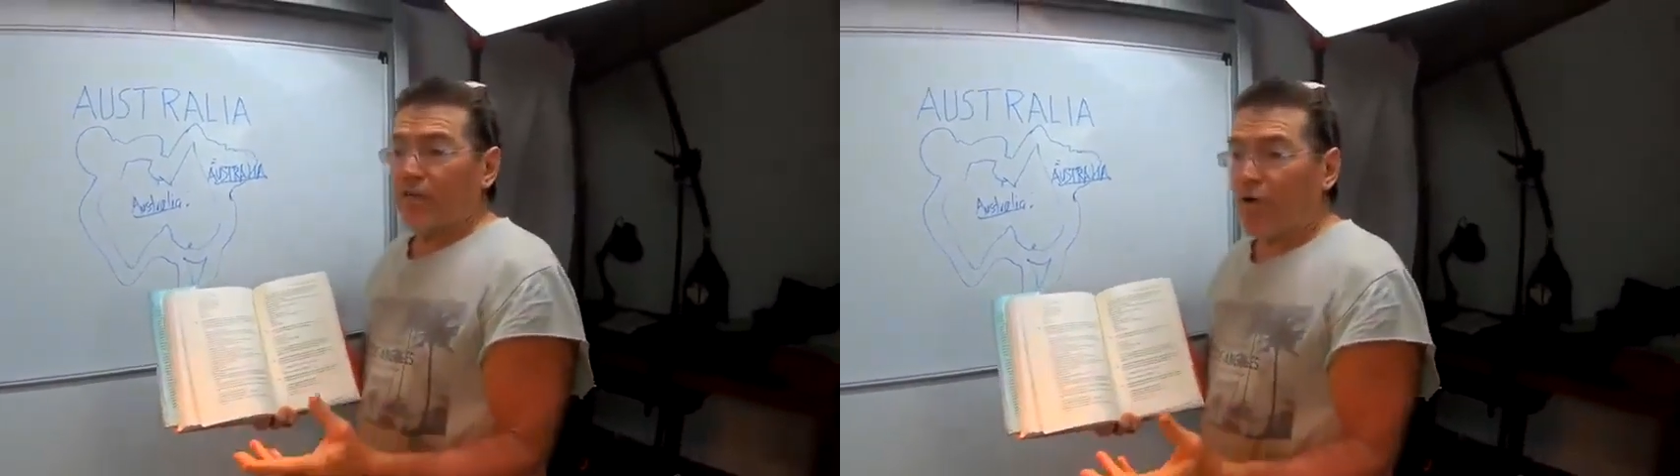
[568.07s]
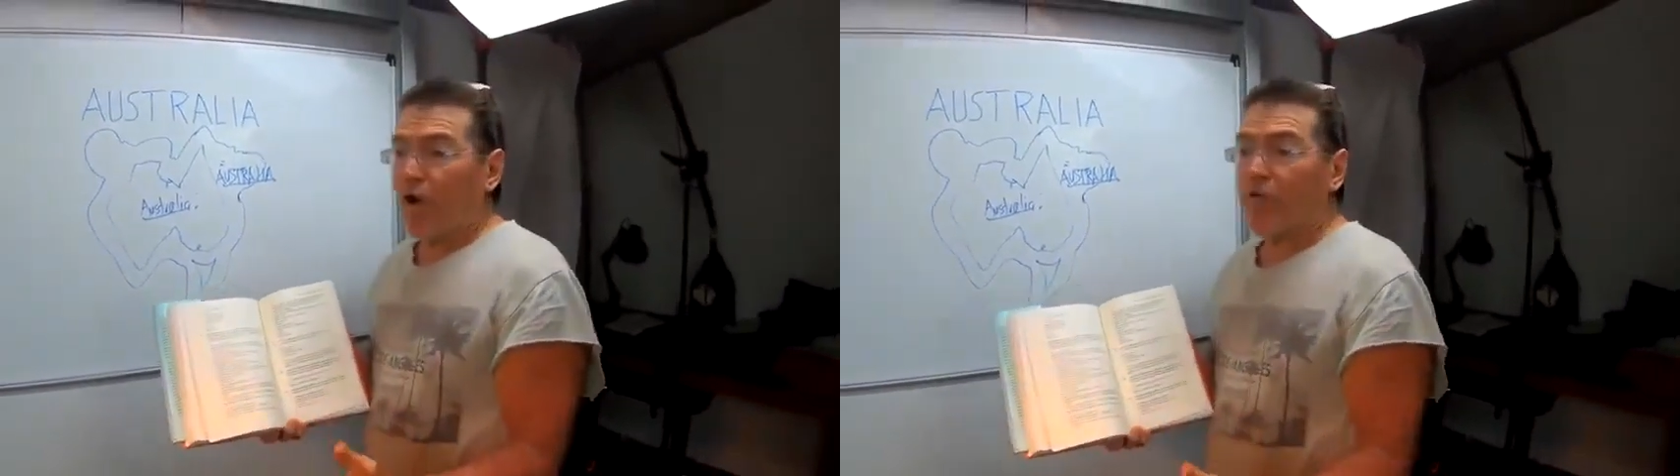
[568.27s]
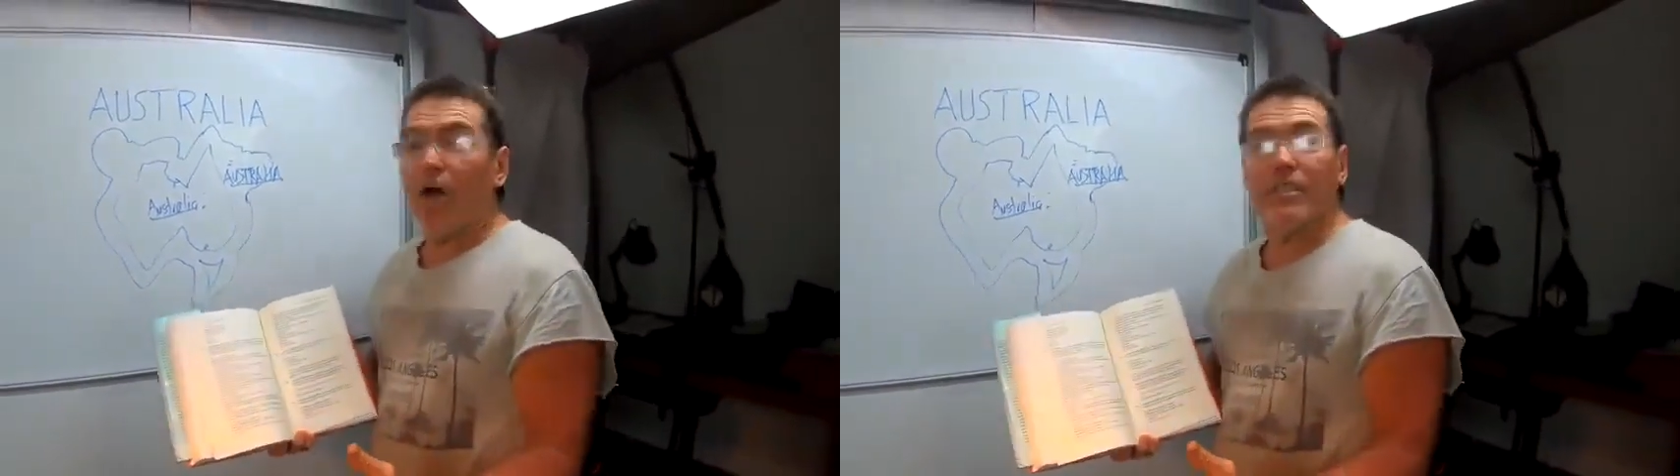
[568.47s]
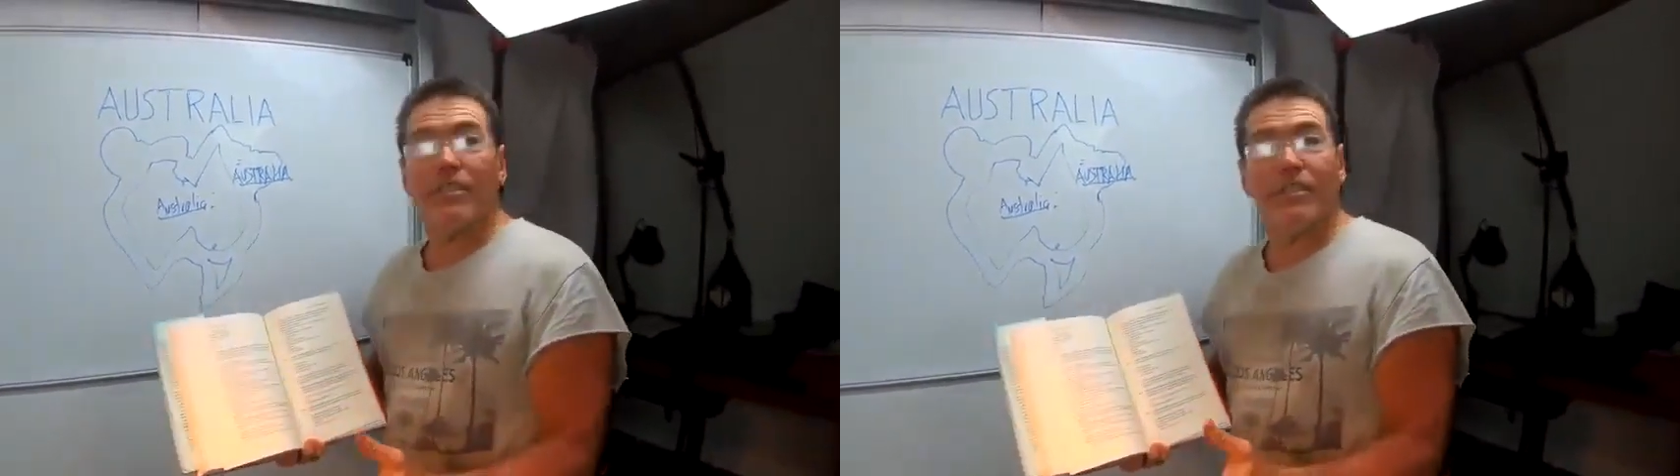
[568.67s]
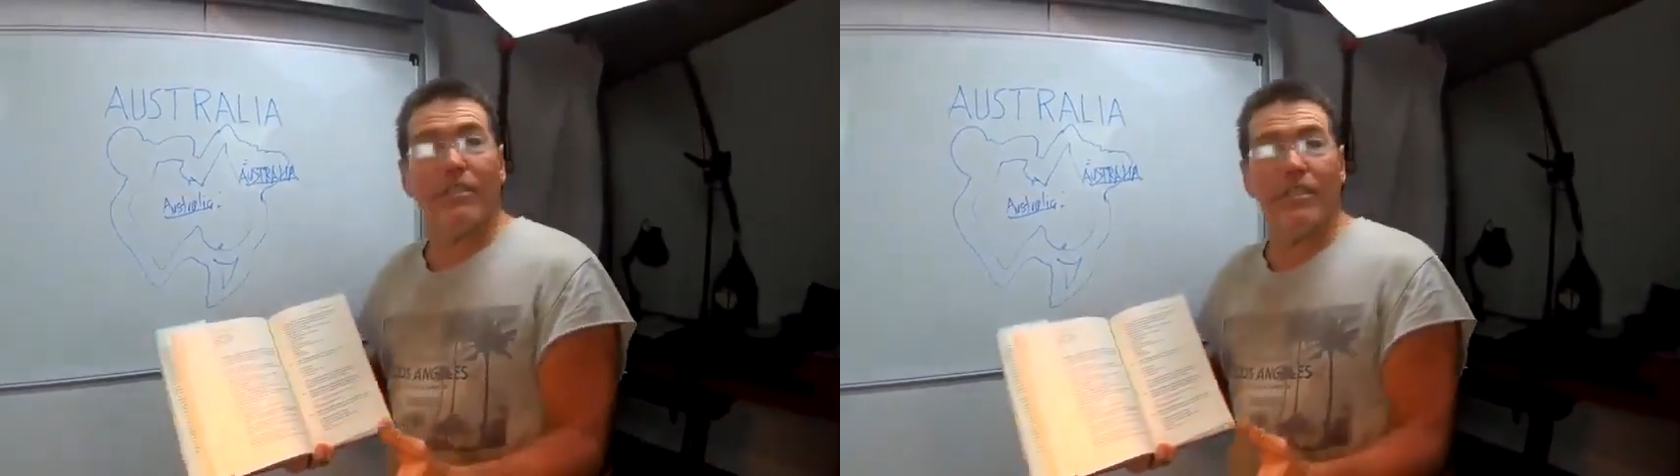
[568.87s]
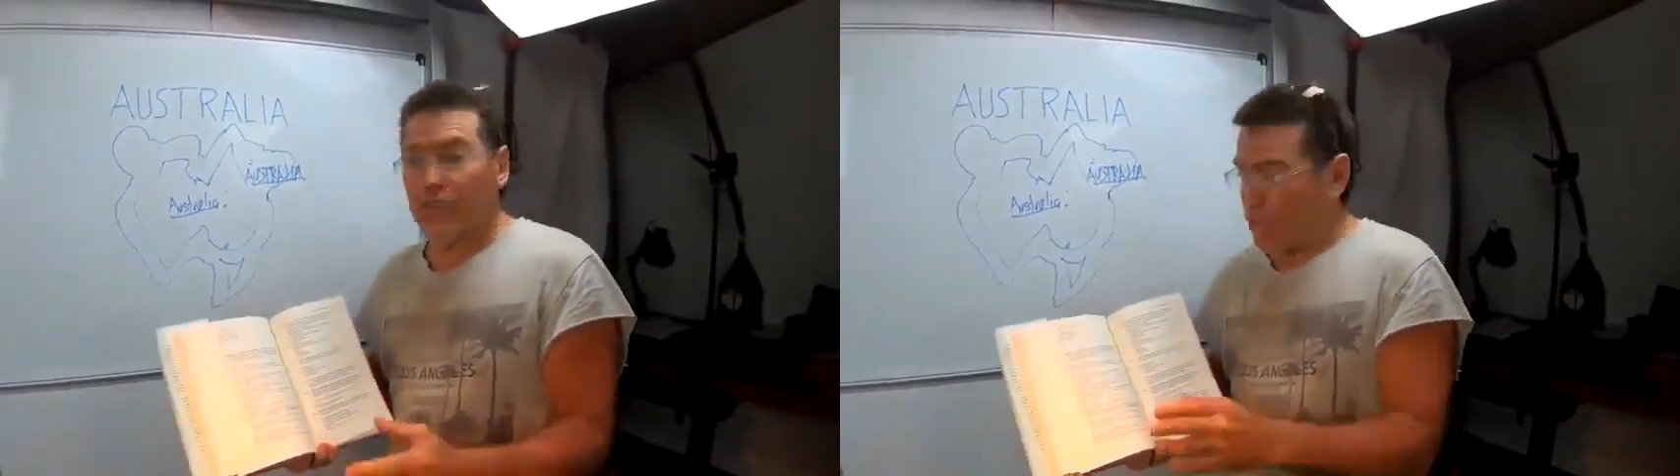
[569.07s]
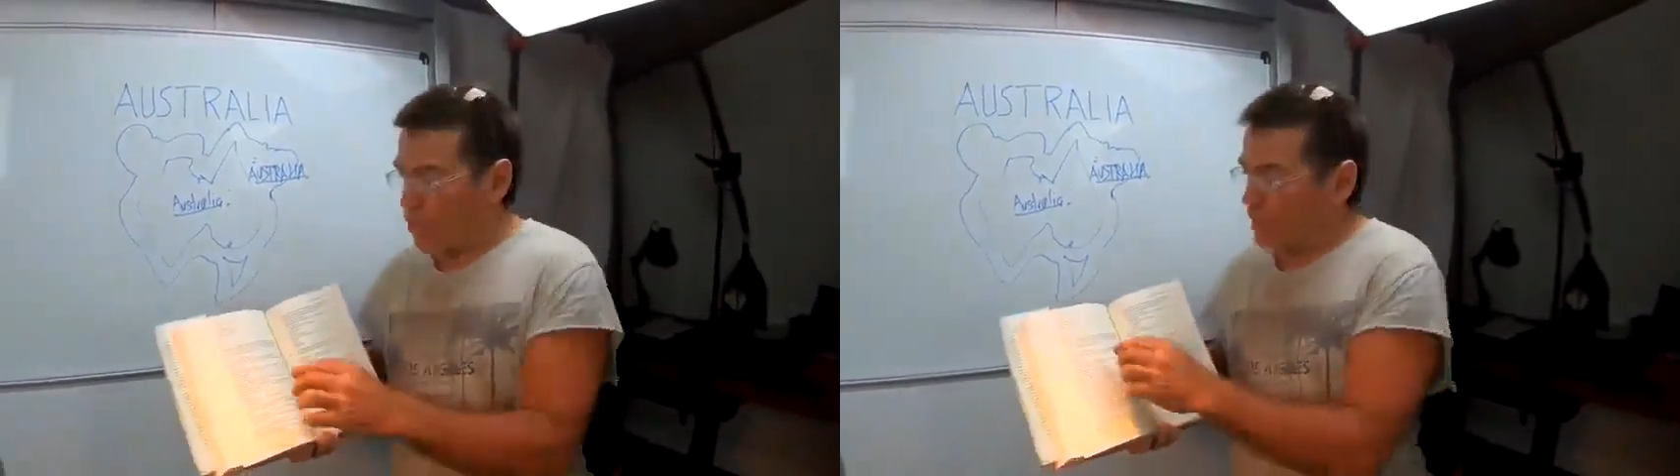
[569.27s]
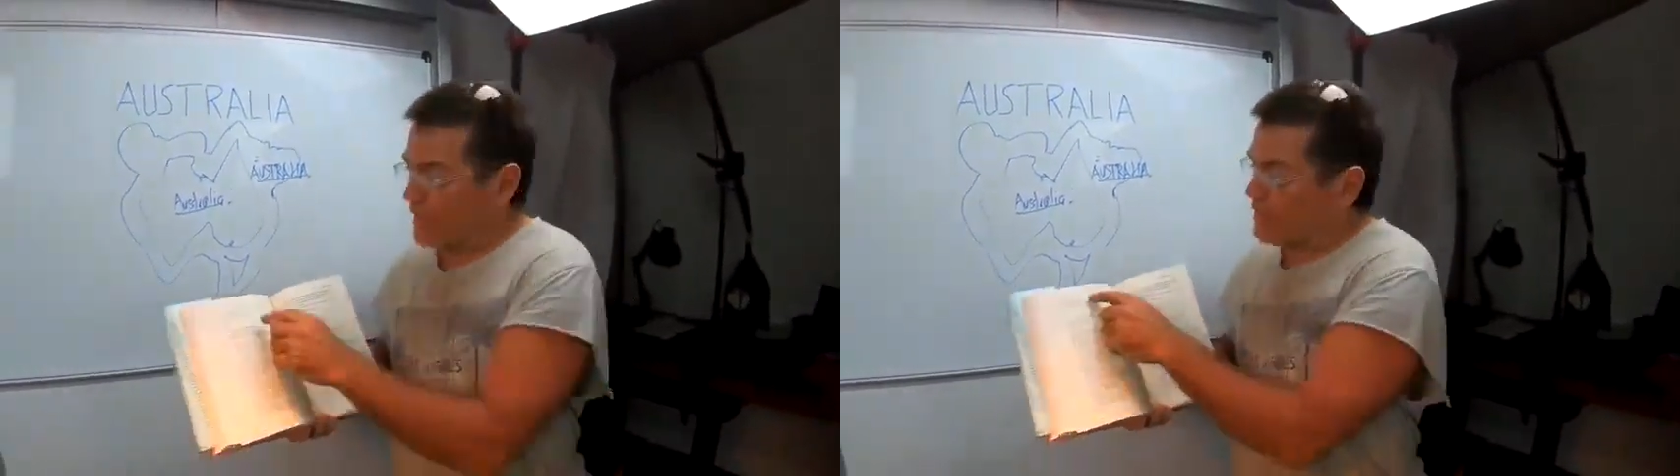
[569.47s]
driver licenses,
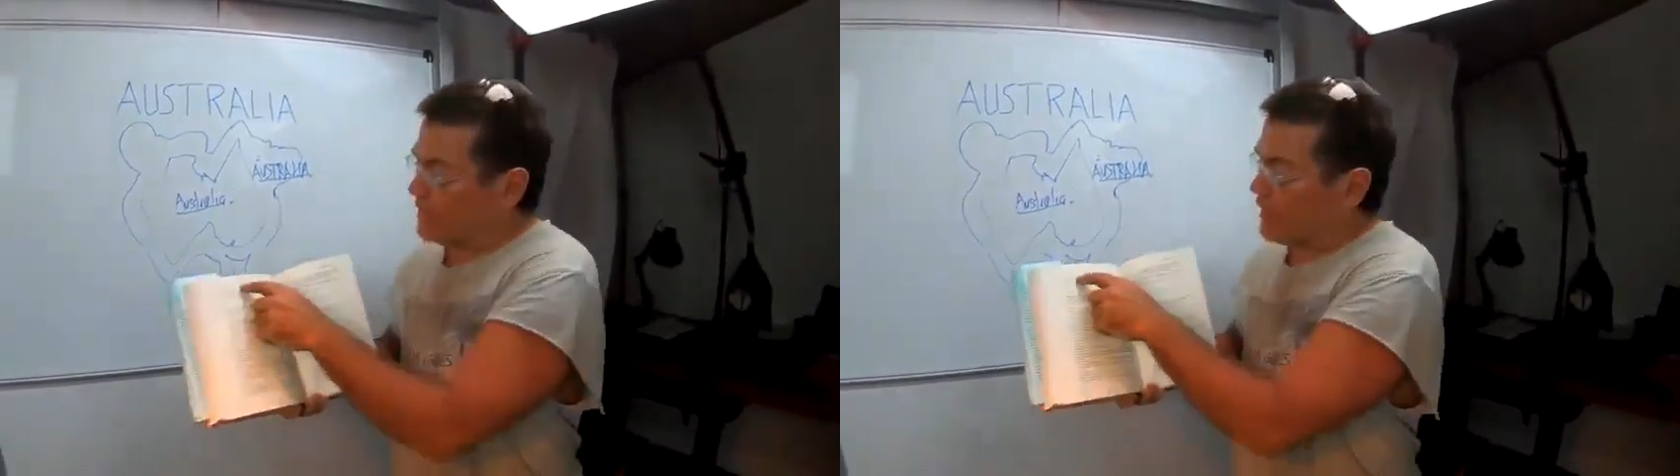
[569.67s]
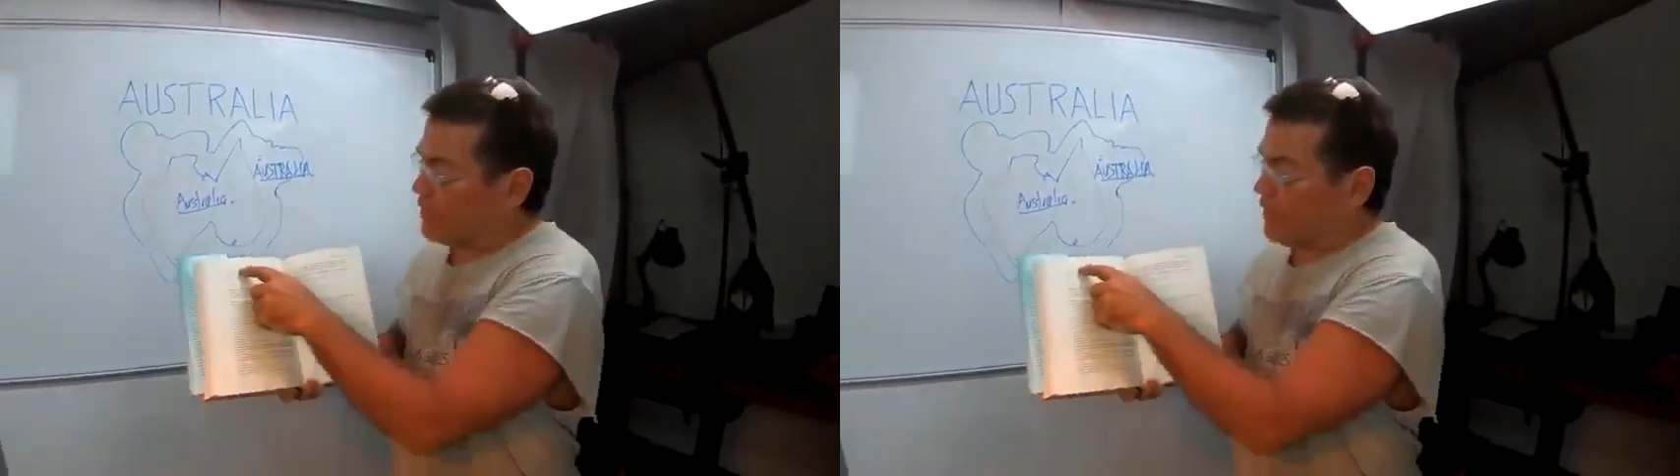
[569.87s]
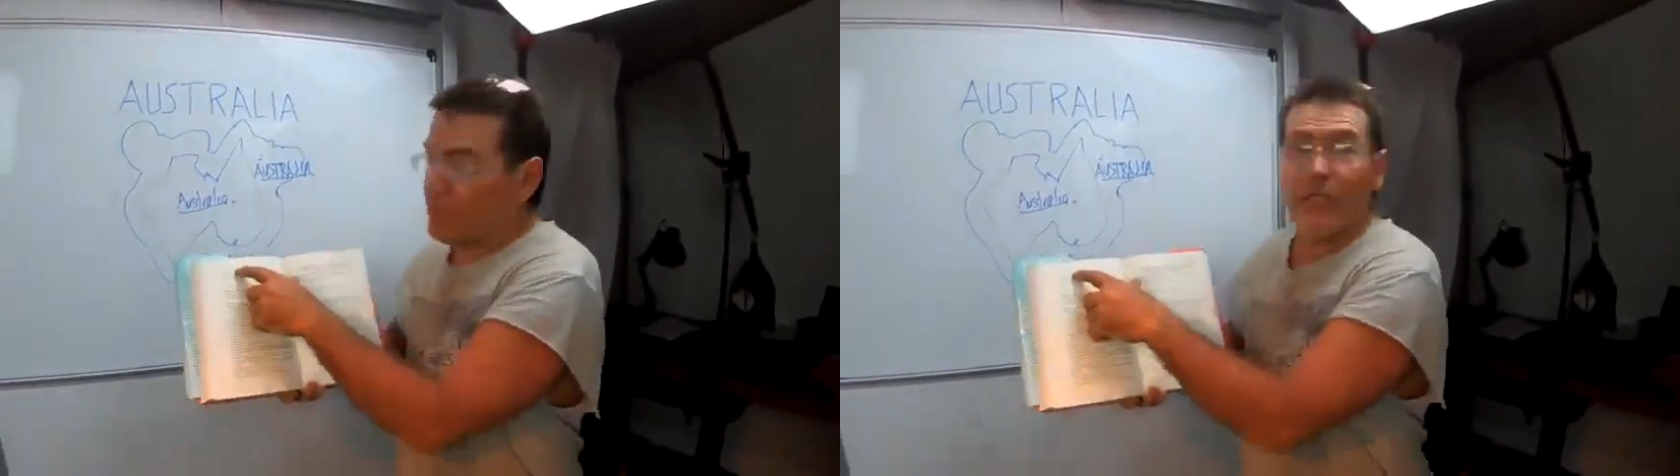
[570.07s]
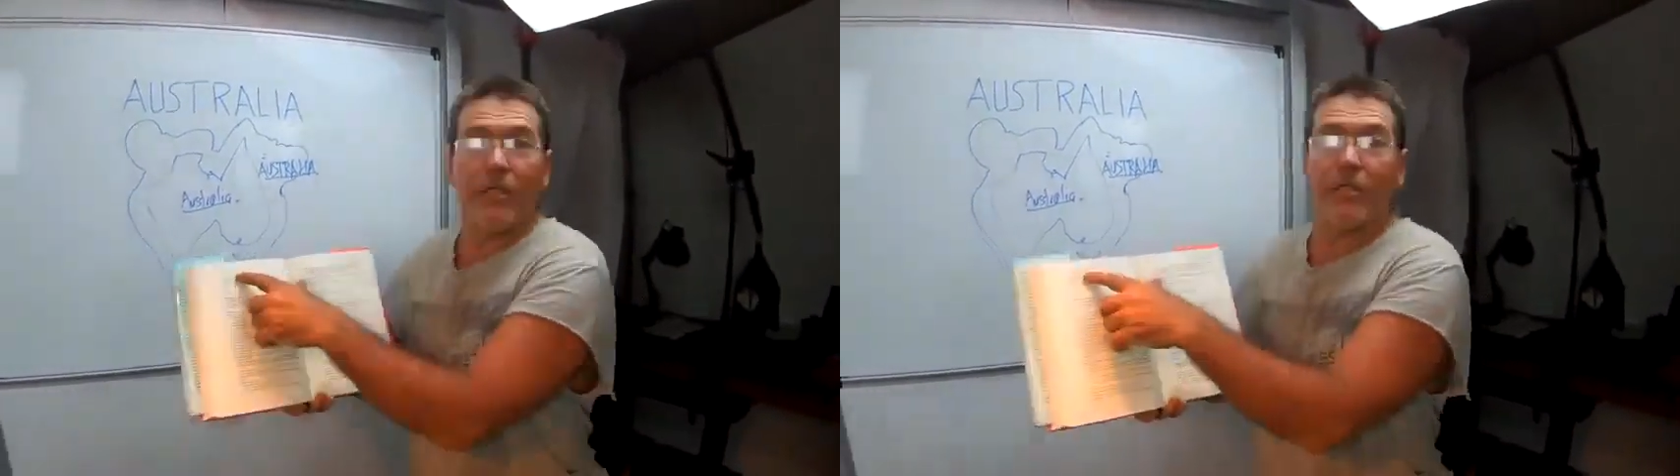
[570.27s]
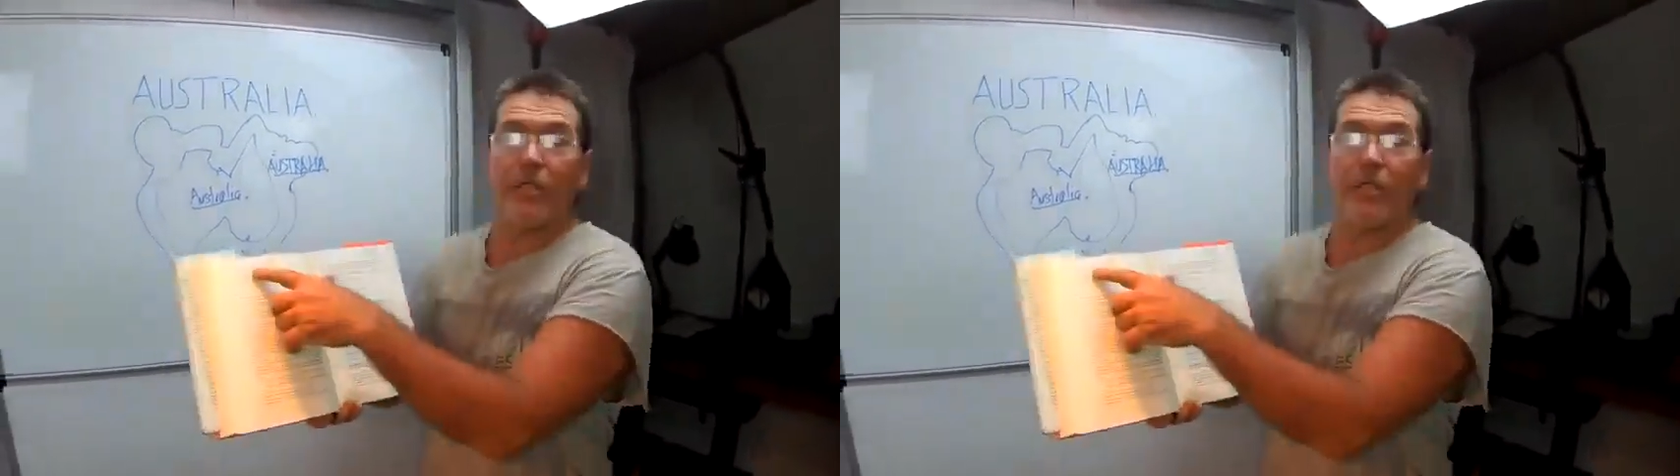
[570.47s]
all this, they're using